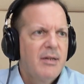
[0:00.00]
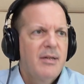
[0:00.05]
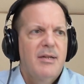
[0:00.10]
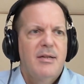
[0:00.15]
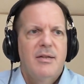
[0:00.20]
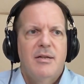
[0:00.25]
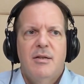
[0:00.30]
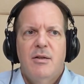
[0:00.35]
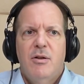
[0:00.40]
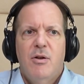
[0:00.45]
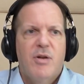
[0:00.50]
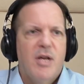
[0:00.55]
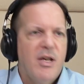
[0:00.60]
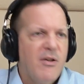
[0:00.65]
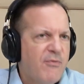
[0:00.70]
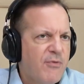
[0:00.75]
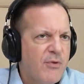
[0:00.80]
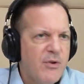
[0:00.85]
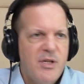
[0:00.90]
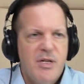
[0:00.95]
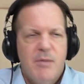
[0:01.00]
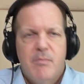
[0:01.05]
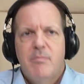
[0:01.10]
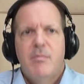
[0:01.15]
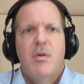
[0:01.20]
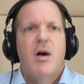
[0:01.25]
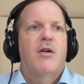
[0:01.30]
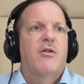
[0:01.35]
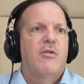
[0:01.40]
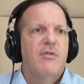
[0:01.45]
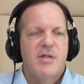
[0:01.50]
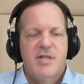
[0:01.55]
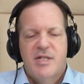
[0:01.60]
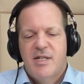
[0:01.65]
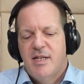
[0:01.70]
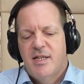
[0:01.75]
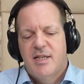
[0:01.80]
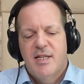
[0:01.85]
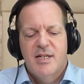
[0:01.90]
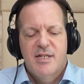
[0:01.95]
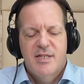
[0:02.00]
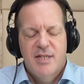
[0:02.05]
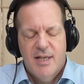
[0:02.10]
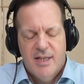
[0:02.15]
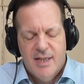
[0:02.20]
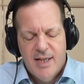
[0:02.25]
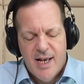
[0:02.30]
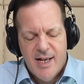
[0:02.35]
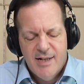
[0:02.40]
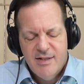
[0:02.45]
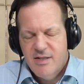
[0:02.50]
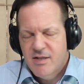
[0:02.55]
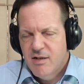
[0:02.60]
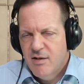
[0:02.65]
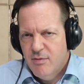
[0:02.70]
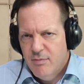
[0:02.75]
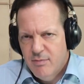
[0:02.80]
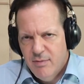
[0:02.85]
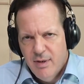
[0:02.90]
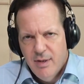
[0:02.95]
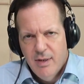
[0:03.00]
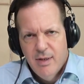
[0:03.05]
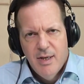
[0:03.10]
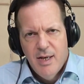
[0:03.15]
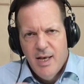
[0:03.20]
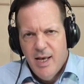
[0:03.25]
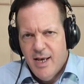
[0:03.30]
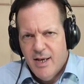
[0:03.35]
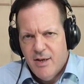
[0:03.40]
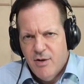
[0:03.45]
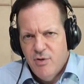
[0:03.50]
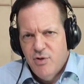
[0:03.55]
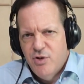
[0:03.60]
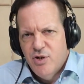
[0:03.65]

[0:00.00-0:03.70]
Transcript: looking for democracy, things like that. So it could